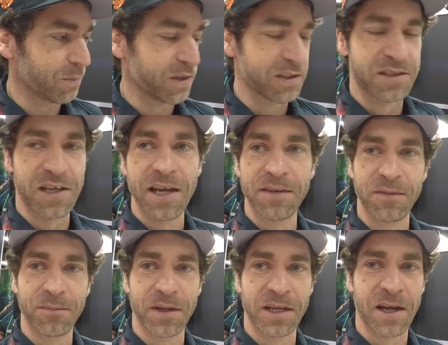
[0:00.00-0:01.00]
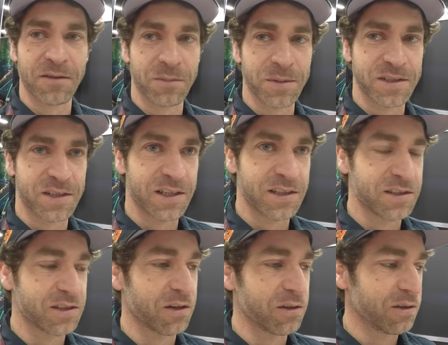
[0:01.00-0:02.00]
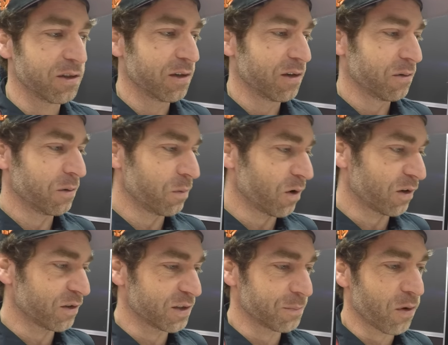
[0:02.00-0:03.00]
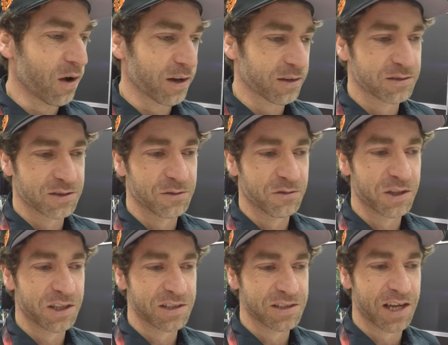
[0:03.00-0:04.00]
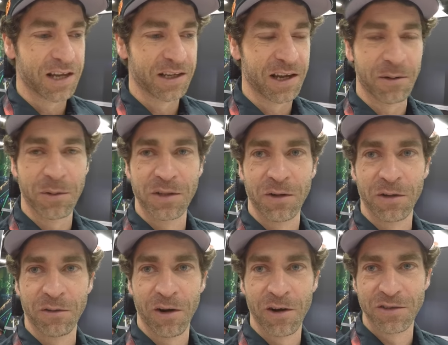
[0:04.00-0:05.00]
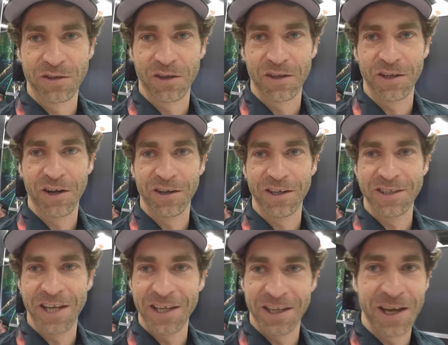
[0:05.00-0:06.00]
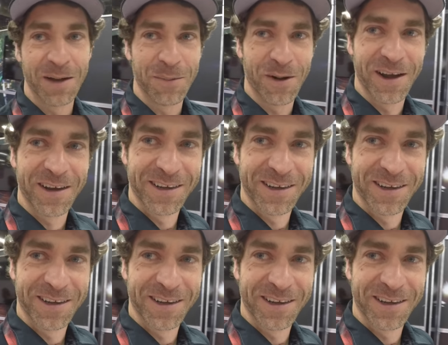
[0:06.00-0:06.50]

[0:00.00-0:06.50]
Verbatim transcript: being safe and being able to be seen. So we wanted this bike to really stand out when you're on the road, so that you don't get taken out by